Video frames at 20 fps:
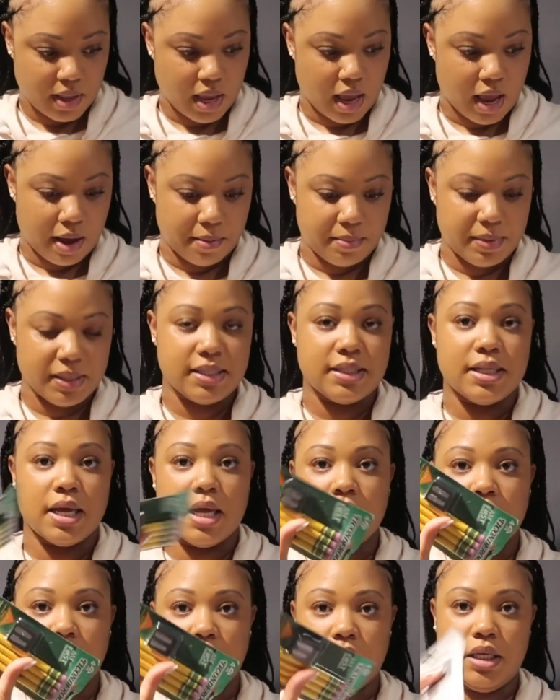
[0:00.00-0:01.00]
I'll be
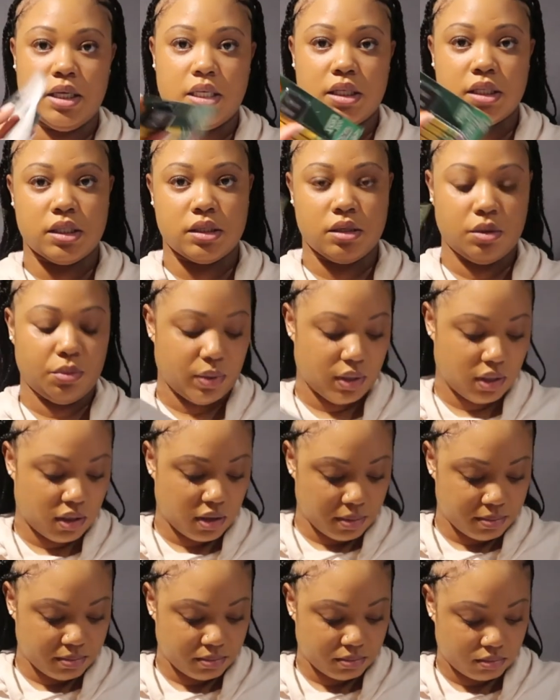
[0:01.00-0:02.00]
sending these with
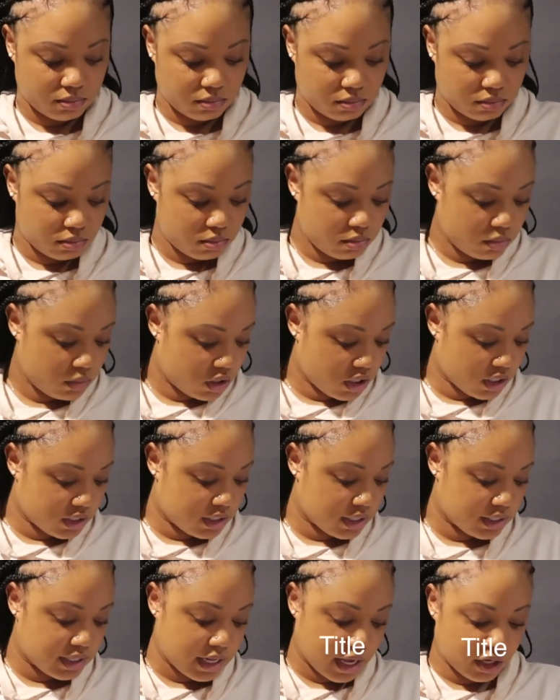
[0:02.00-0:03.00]
him, just
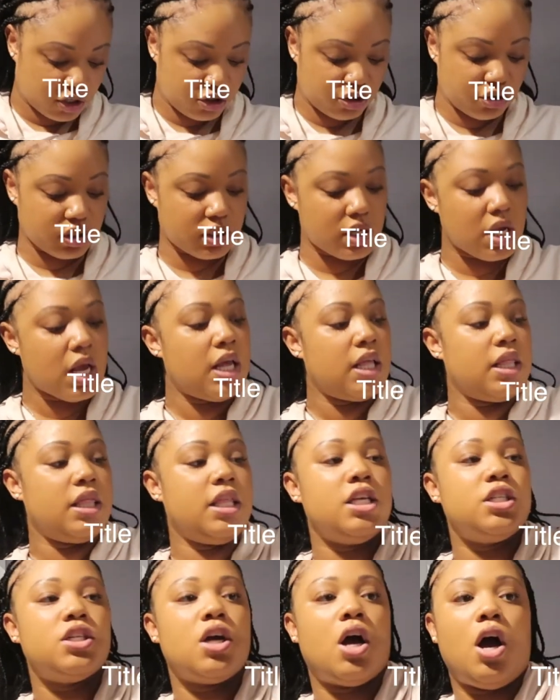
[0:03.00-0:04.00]
as extras.
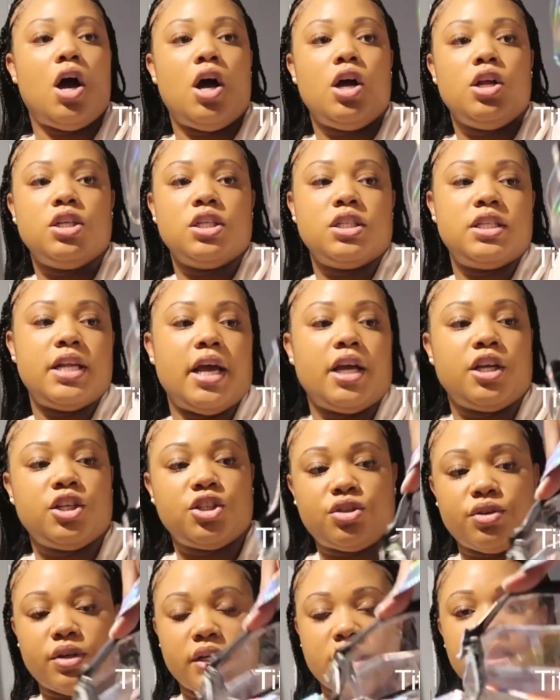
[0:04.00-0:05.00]
These are all just
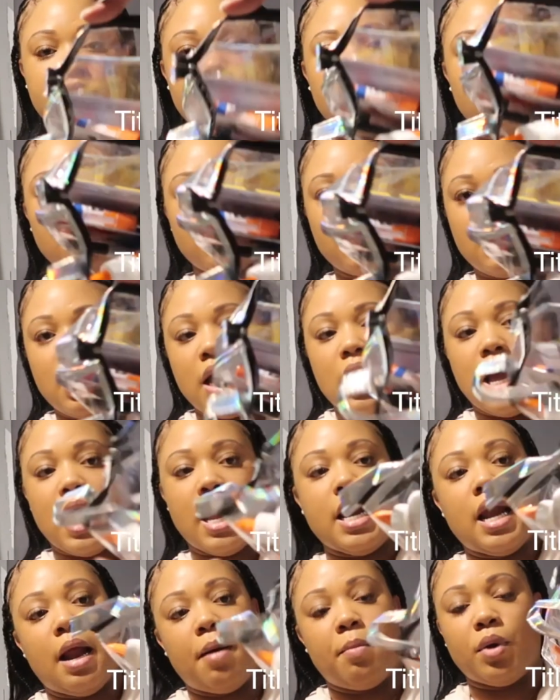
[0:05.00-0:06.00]
extras,
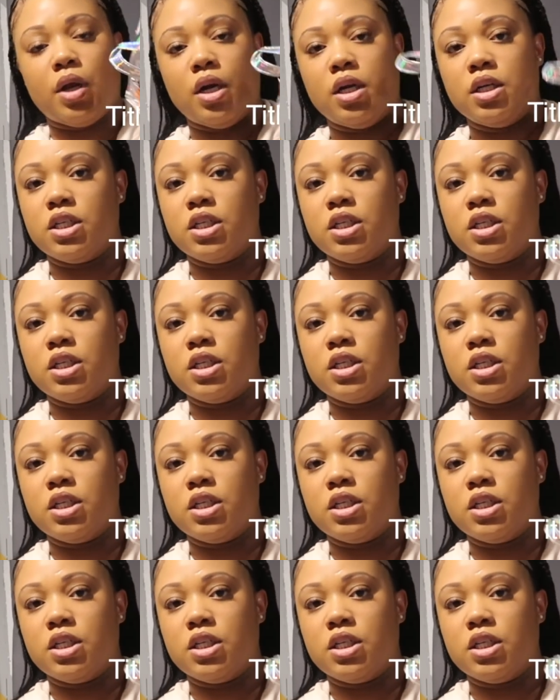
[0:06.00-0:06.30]
and I'm gonna